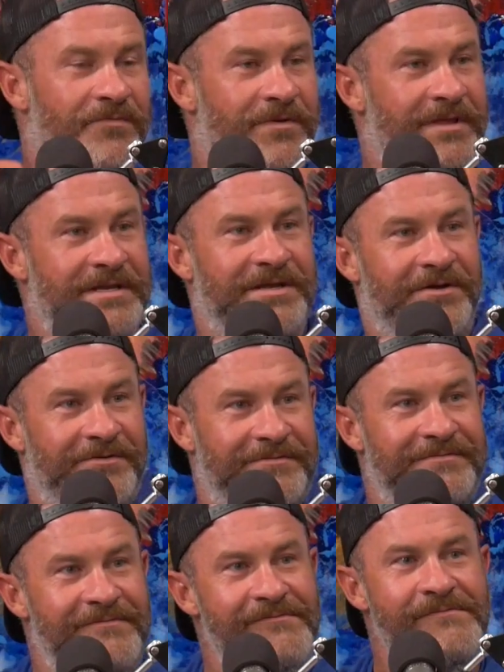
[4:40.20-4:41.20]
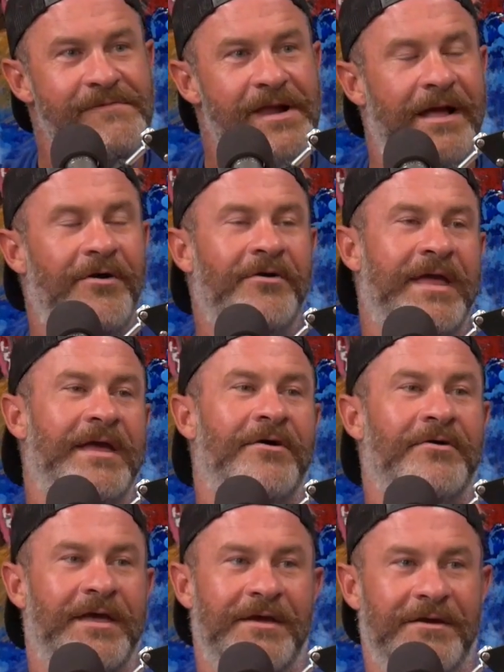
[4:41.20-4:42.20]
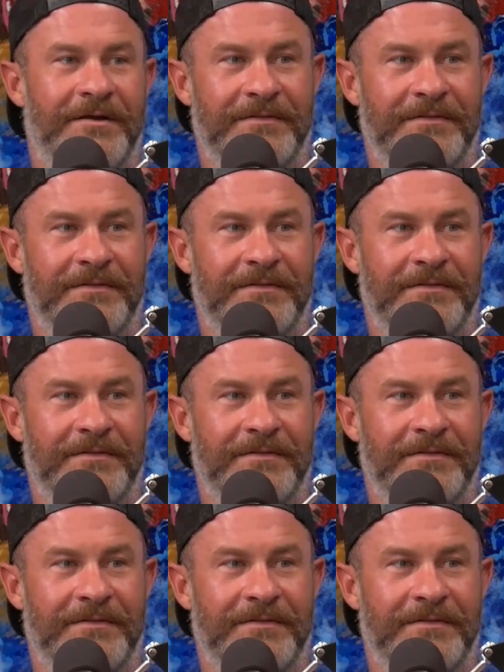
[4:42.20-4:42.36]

You really don't? I, okay, okay.